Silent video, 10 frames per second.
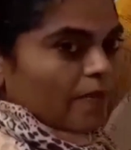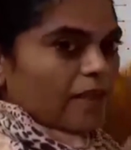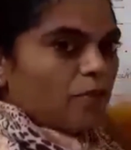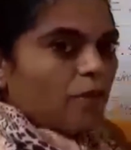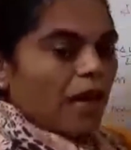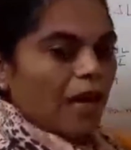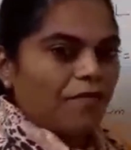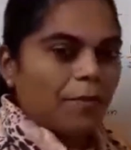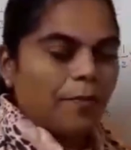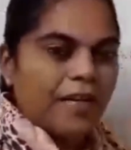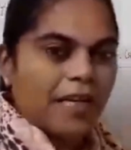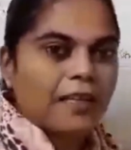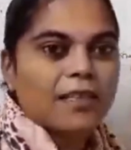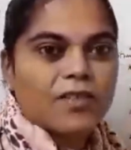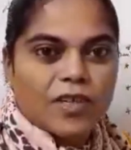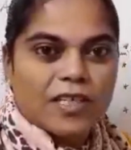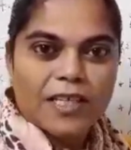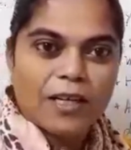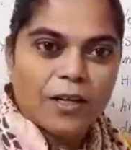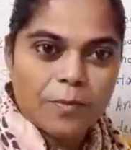So after breaking, the stress
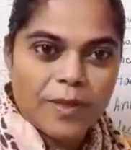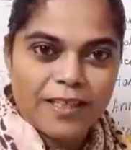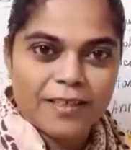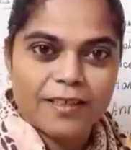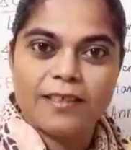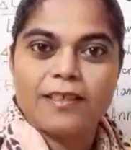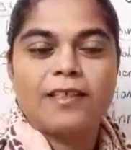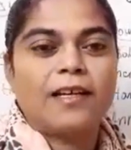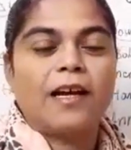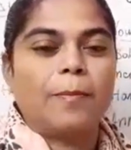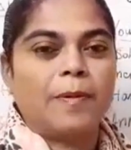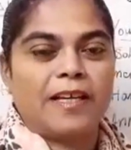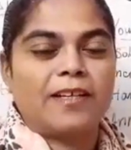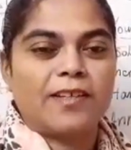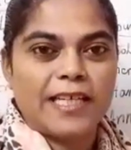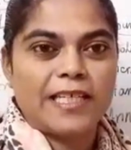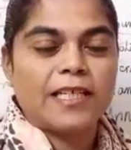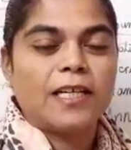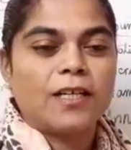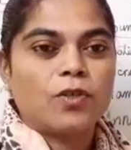cannot be applied, right?
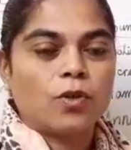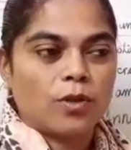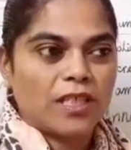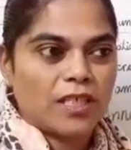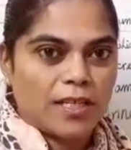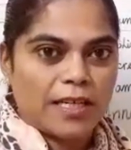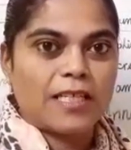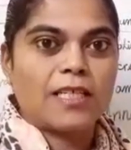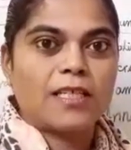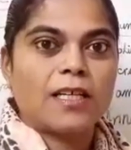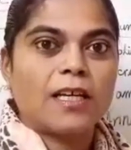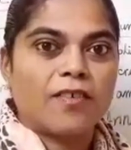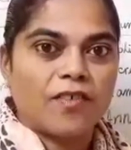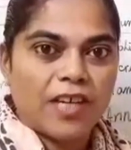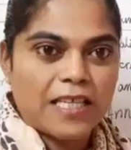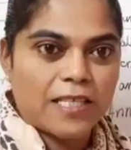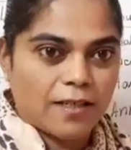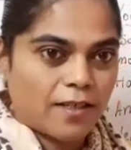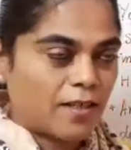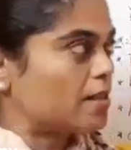So the stress
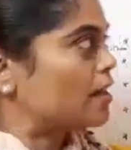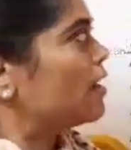reaches,